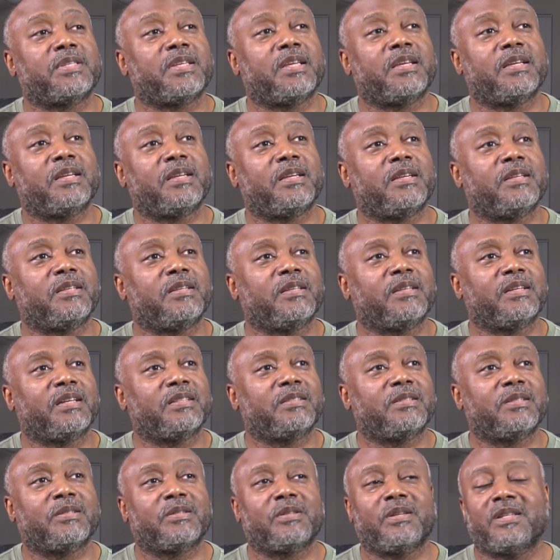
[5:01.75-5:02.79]
I said,
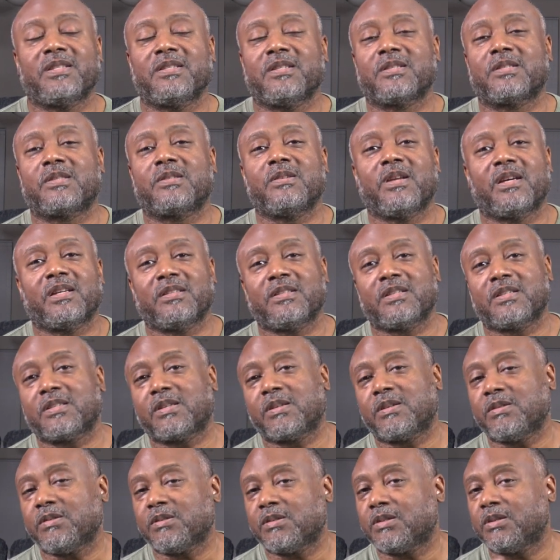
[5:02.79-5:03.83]
I took, I just, I
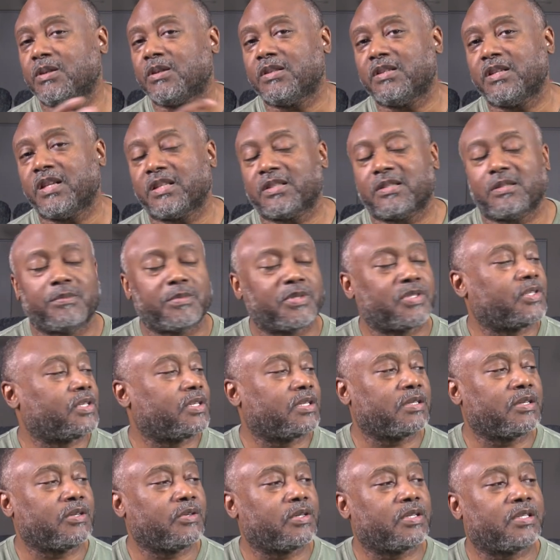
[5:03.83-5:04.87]
just stood next to him. I
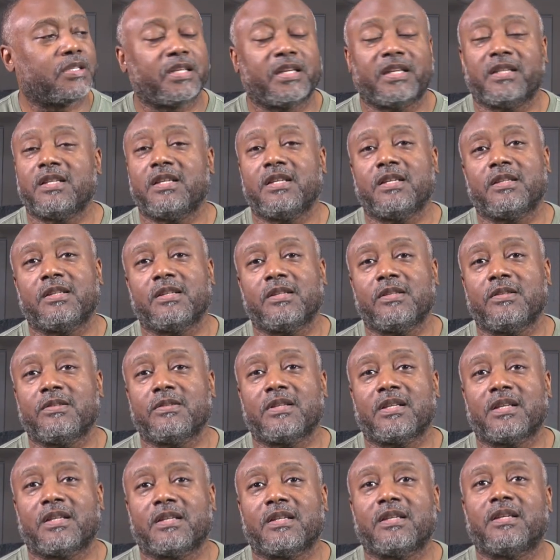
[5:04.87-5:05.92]
said, you hit that, didn't you?
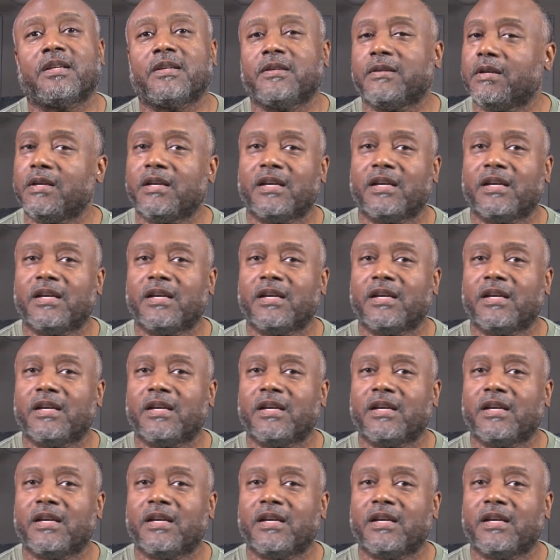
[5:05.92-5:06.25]
He's like, yeah.